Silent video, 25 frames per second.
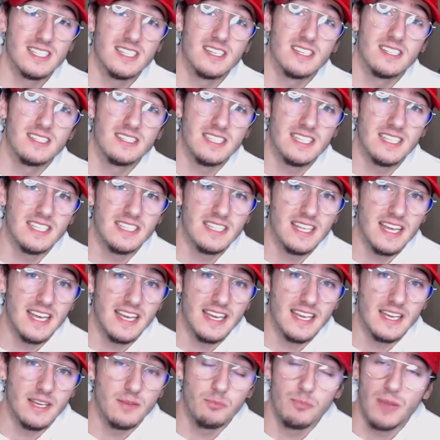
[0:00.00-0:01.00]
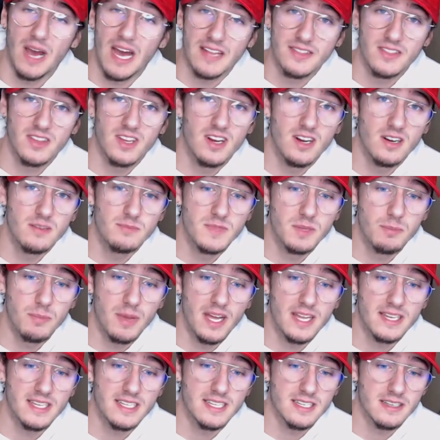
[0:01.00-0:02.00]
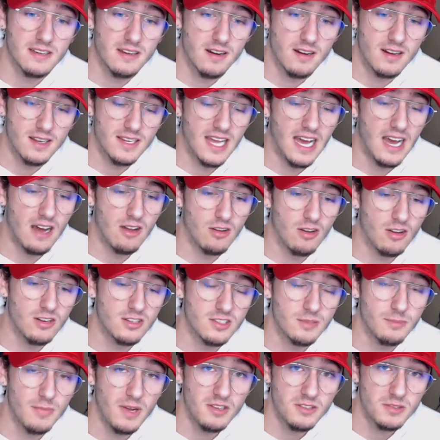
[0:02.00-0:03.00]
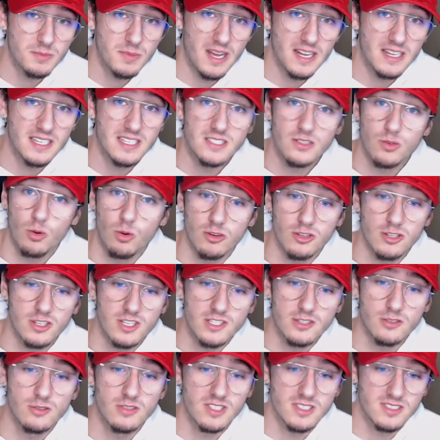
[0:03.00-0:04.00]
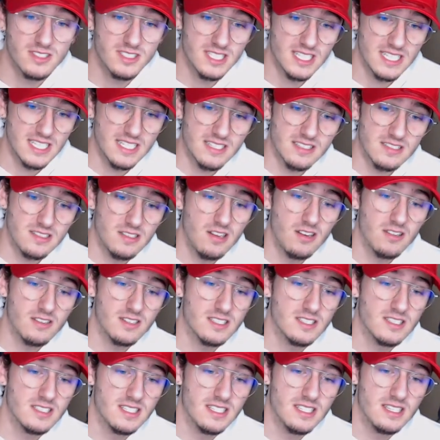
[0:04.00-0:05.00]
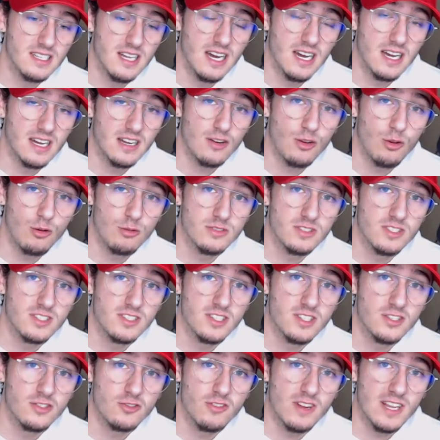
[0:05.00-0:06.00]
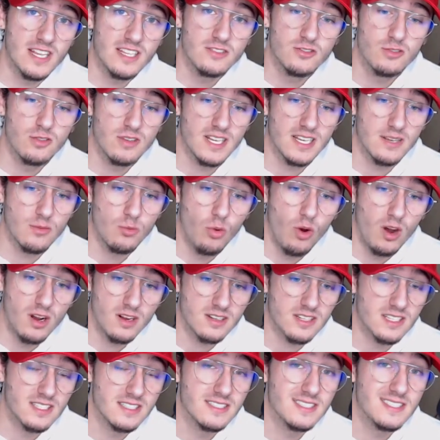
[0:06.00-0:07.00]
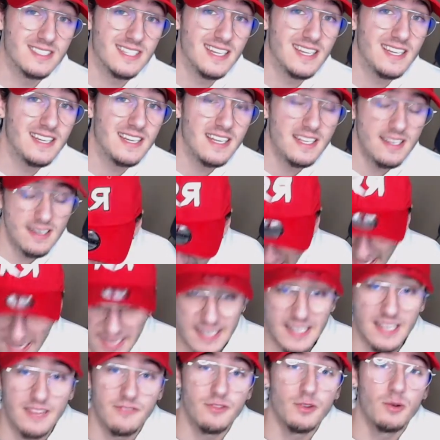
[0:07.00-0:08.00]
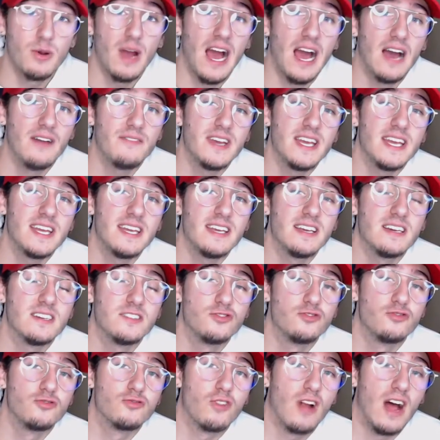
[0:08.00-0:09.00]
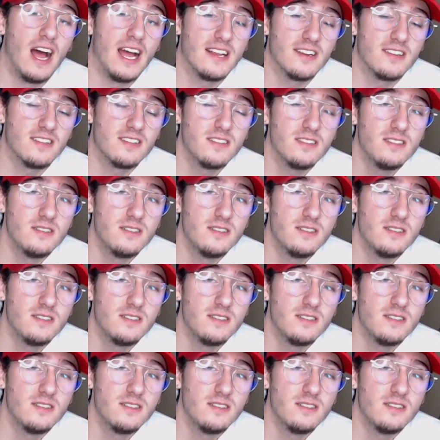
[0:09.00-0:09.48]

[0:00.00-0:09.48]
need a bathtub depending on how large your mouse pad is, or you can use a sink as long as it closes the drain so like water can sit in it. And if you have a dryer,